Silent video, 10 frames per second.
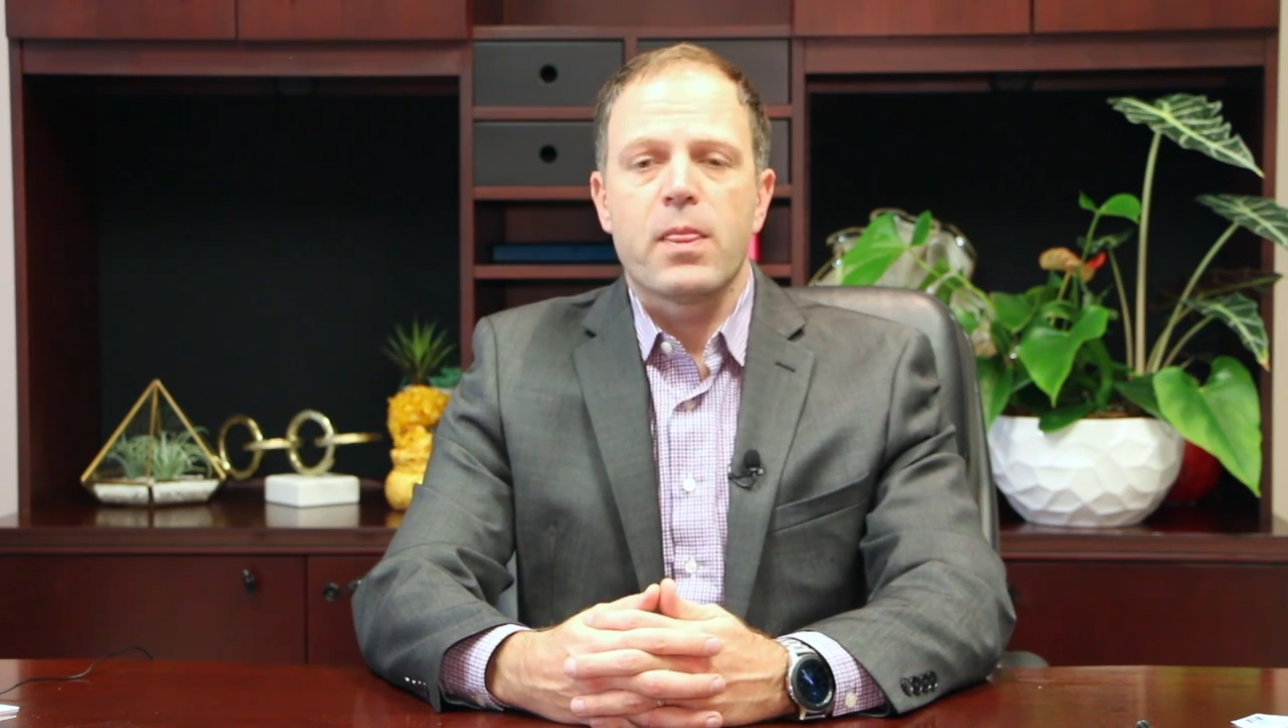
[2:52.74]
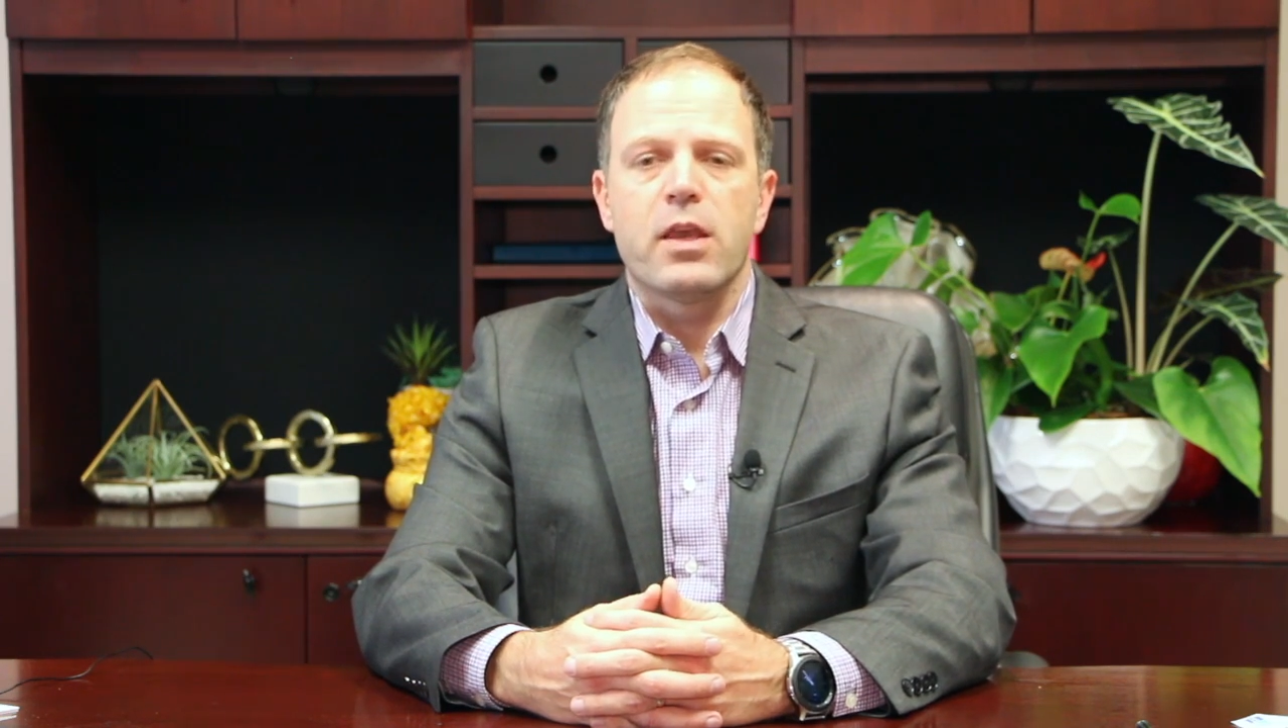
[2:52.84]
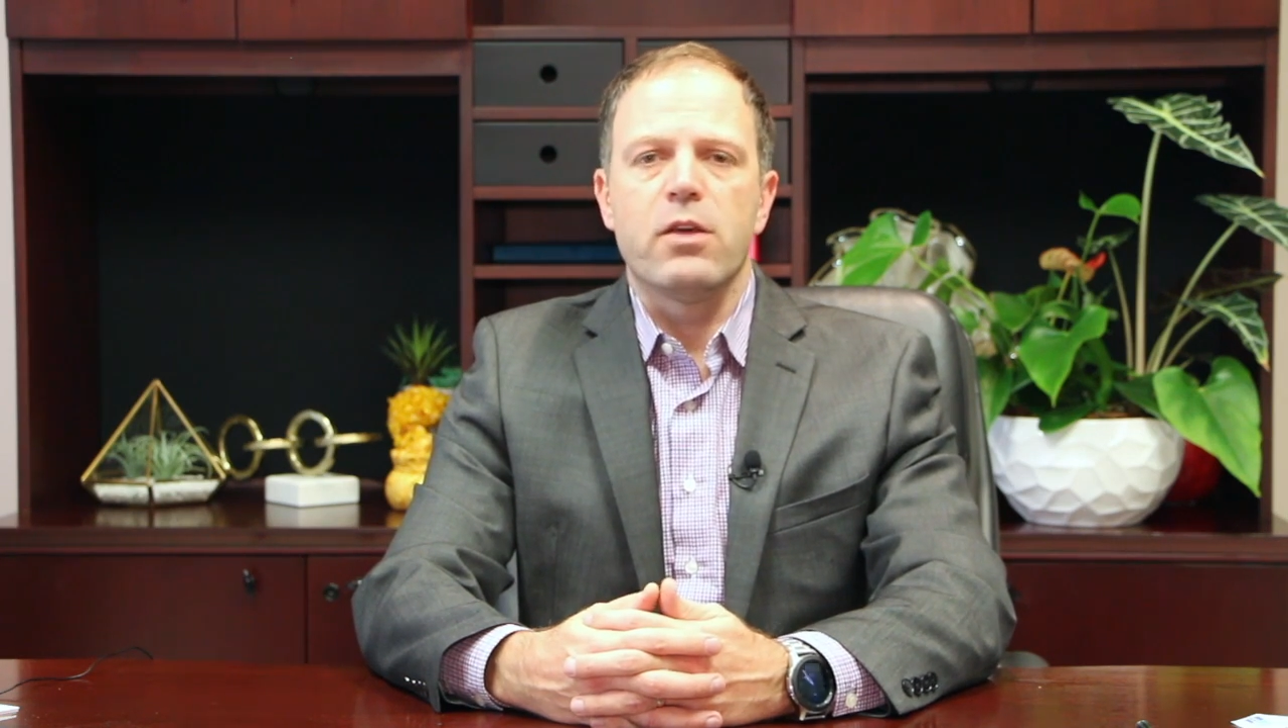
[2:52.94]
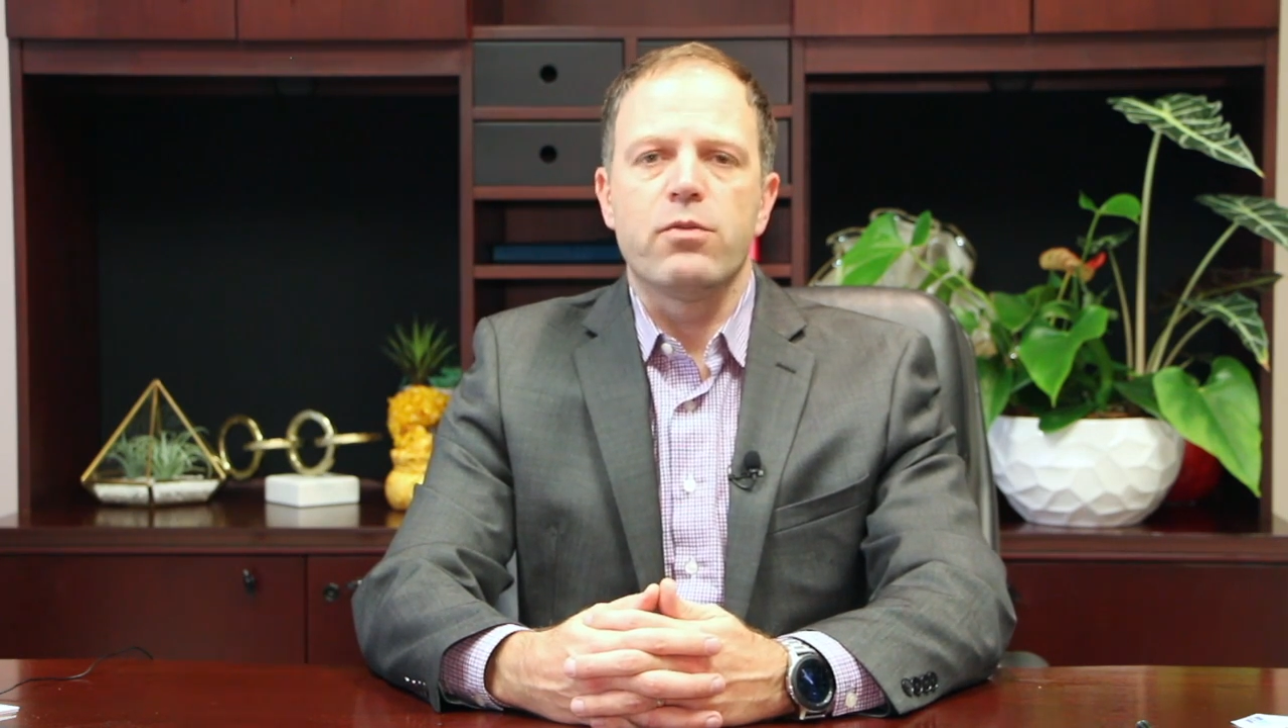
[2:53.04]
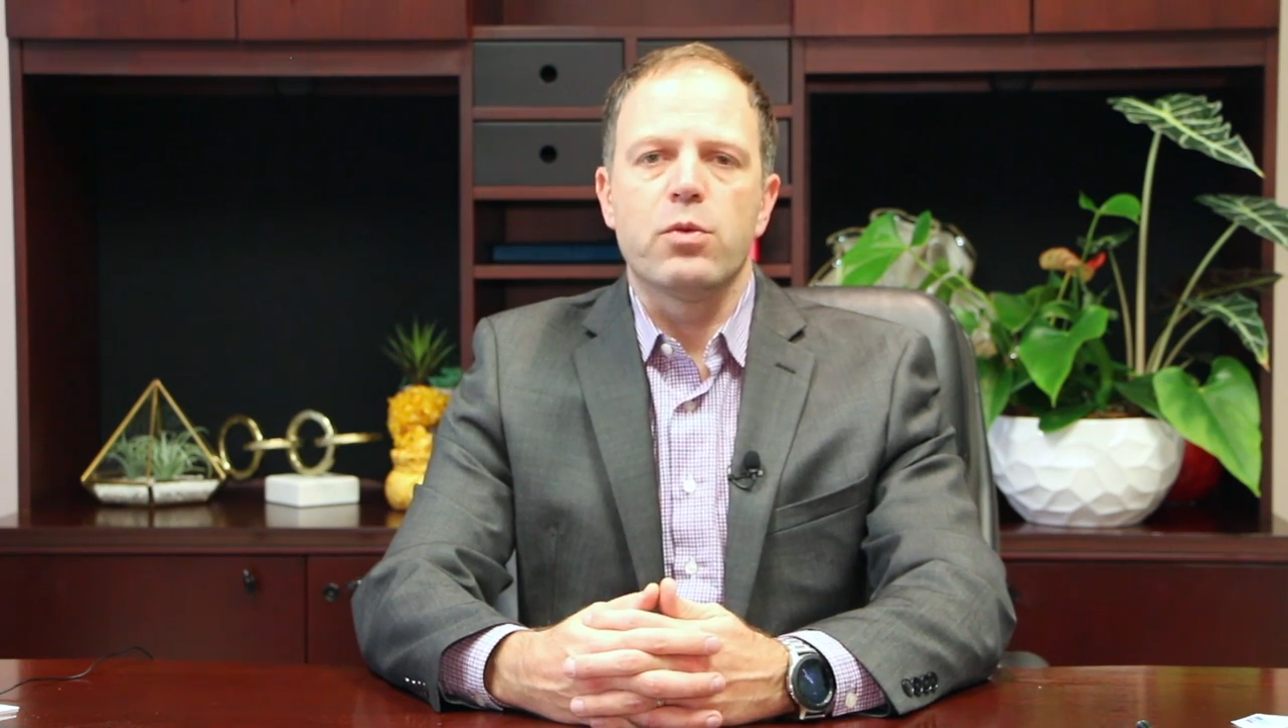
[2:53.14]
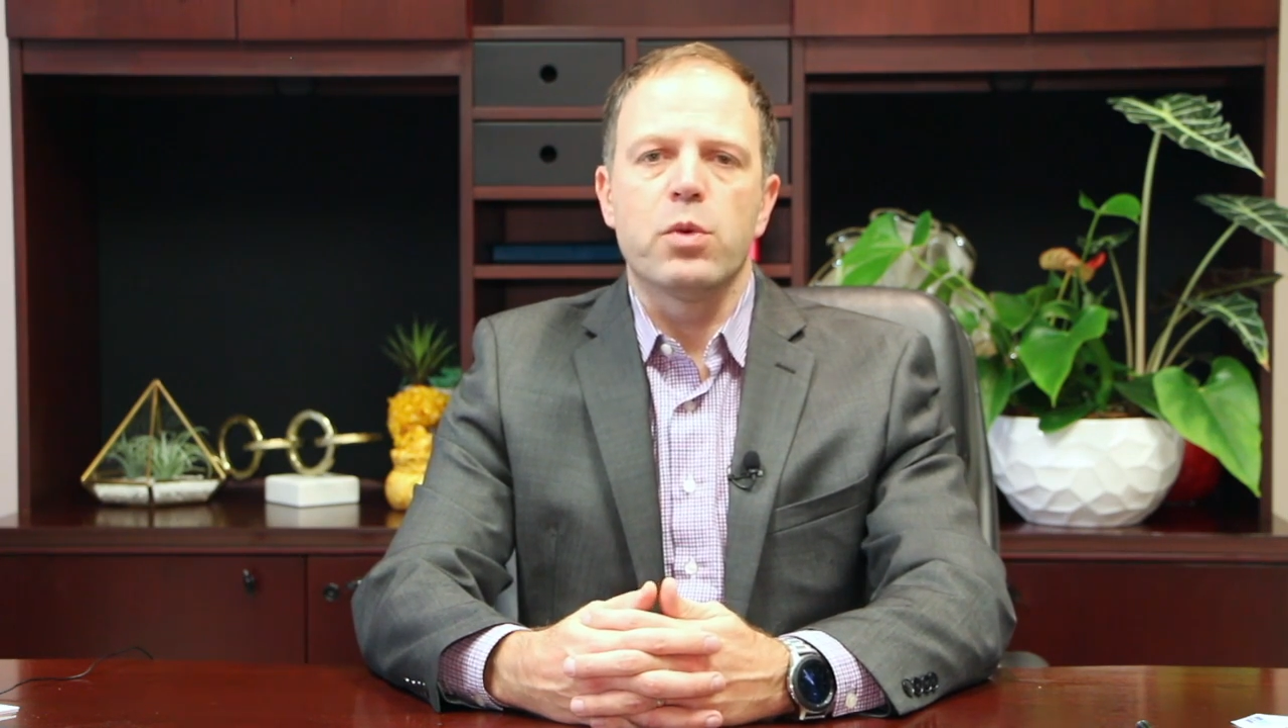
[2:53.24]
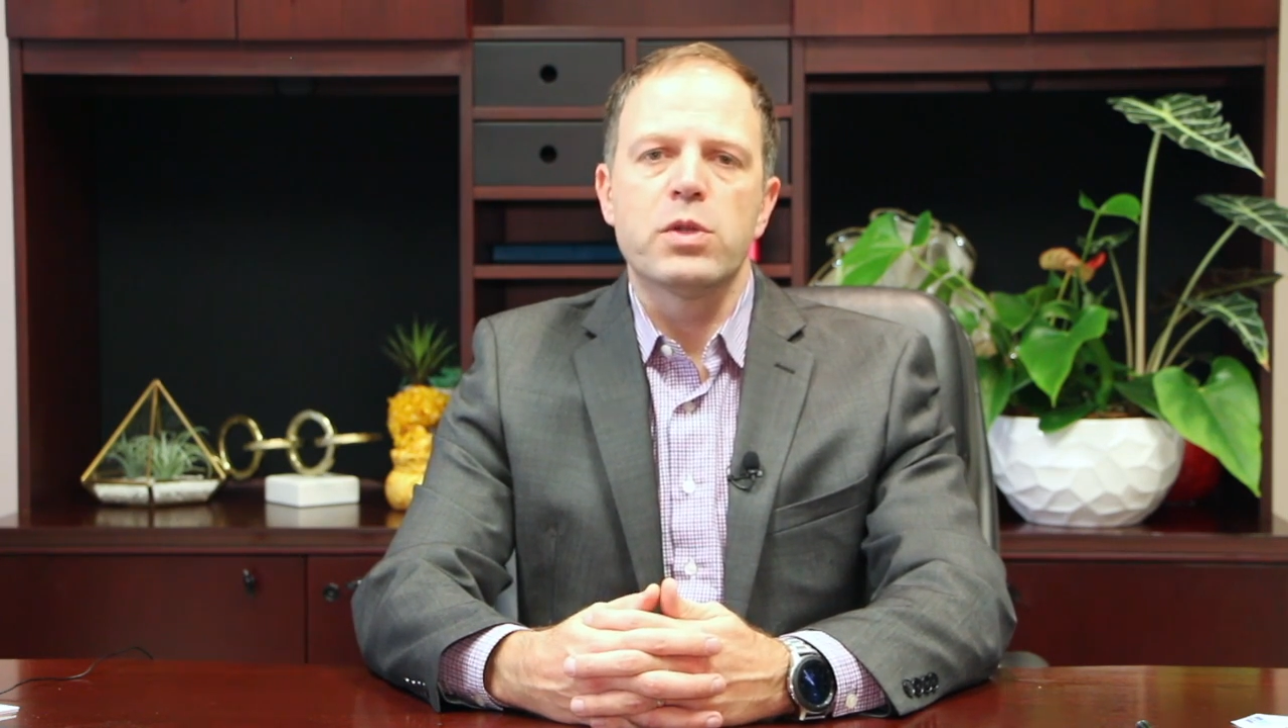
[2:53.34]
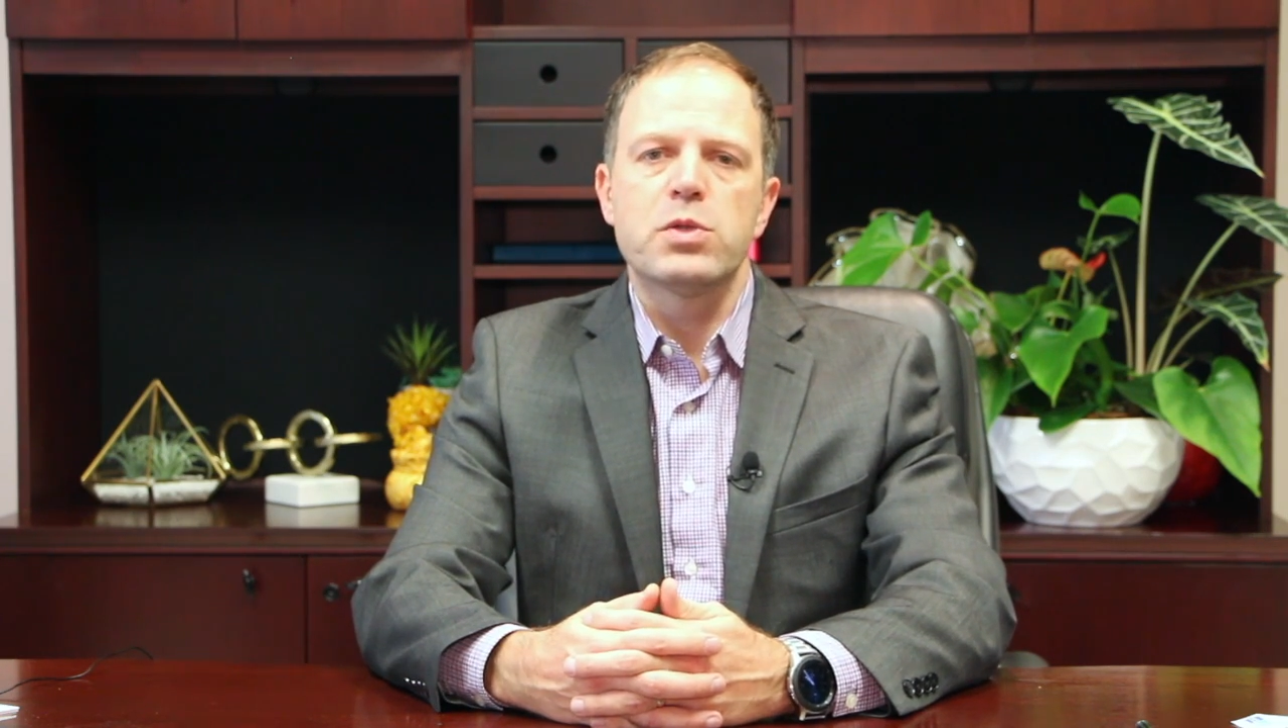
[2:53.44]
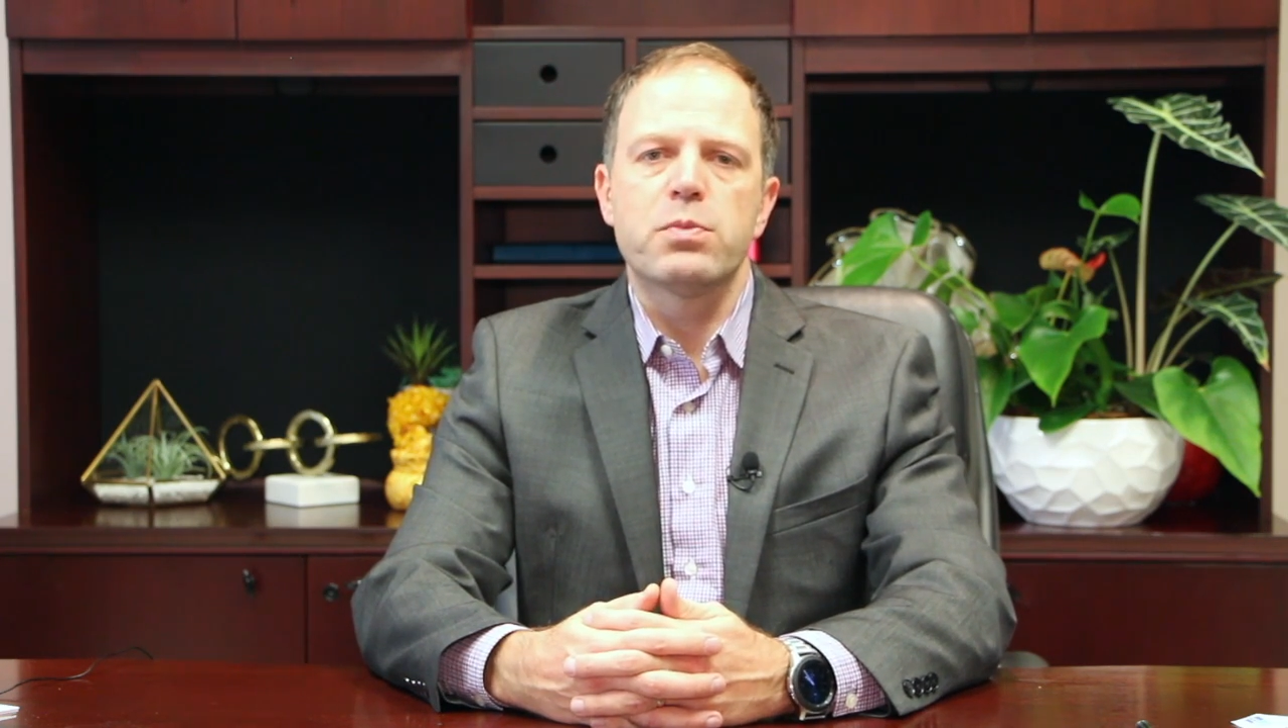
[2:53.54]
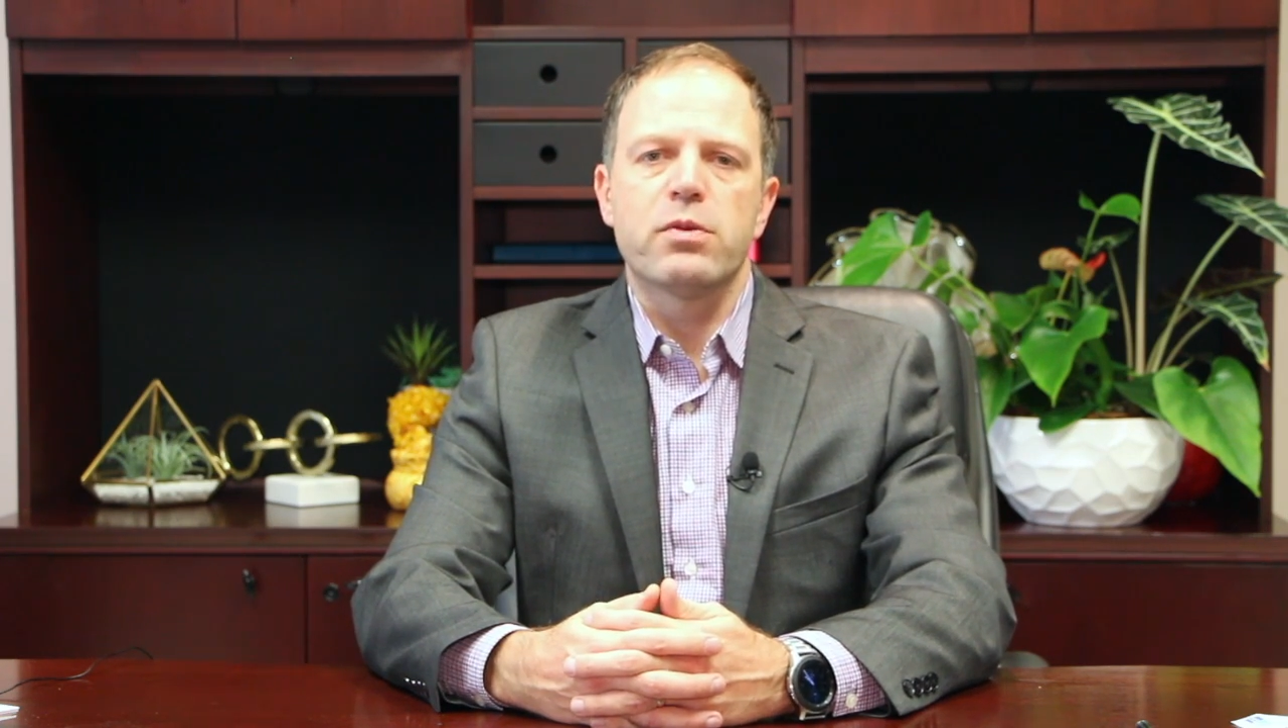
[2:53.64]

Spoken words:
if you want to